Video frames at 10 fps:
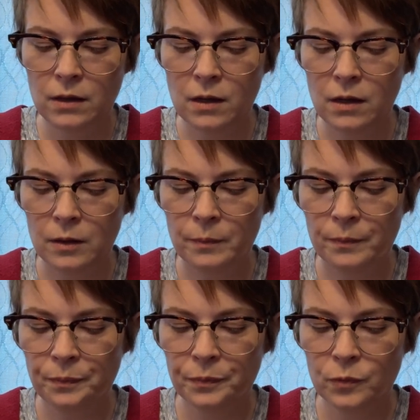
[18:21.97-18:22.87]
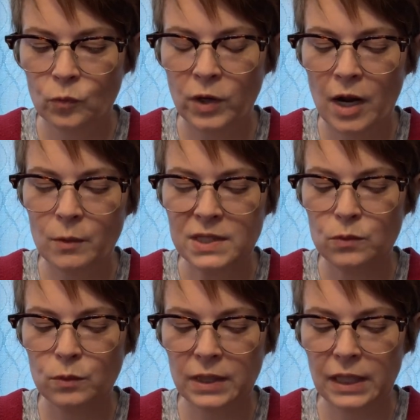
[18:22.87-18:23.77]
um, when I was
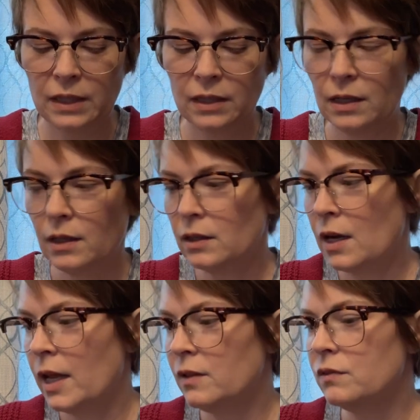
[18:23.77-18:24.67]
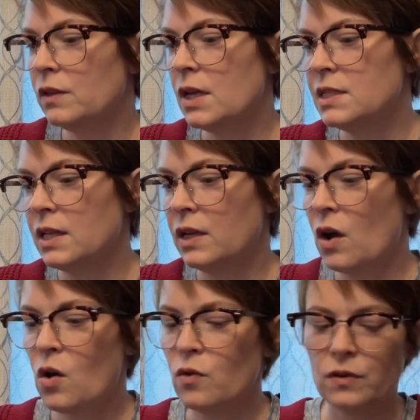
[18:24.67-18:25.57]
really kind of lusting
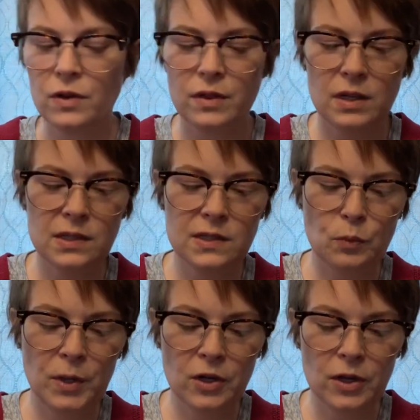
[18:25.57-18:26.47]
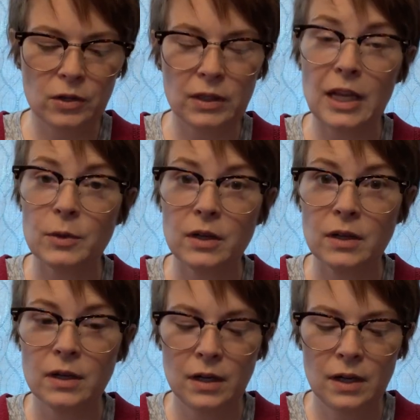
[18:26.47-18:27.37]
over the Superior Labor,